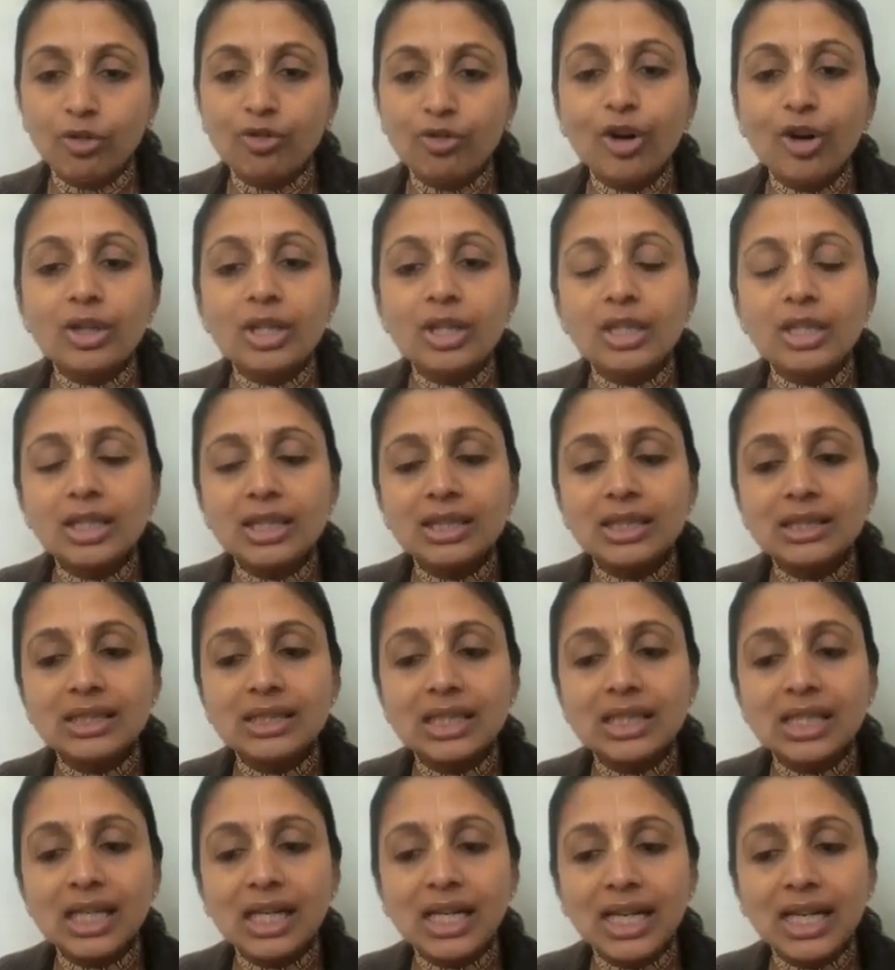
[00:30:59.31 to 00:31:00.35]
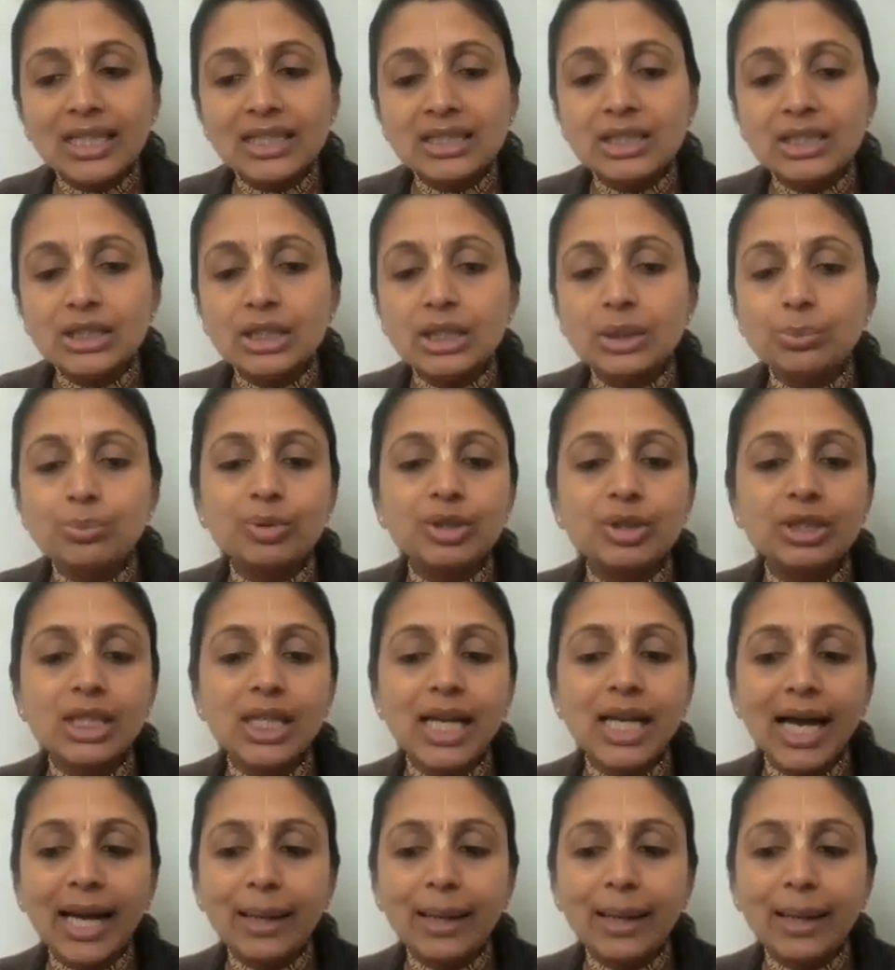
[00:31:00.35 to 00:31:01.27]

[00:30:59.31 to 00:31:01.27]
for it is in relationship with the